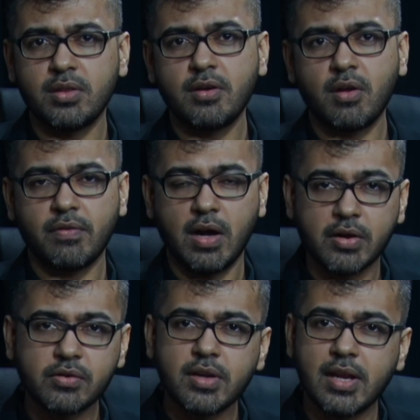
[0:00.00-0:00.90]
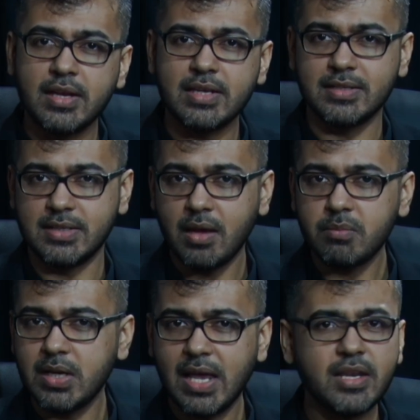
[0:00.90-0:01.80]
out of 100 in any exam,
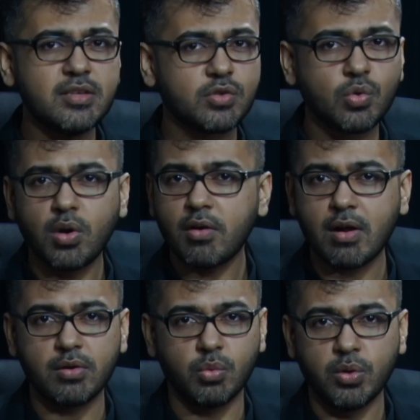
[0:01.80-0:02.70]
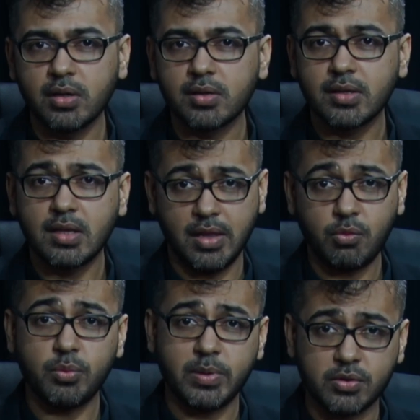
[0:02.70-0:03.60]
in any school around the world, that
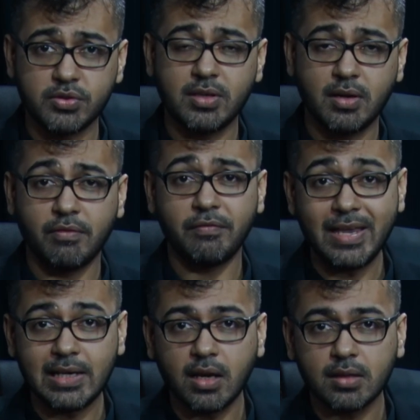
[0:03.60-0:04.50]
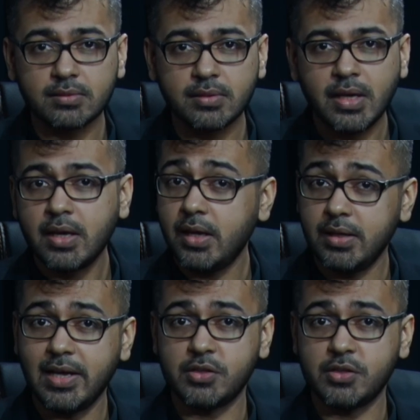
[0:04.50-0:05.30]
would be considered a failure. It gets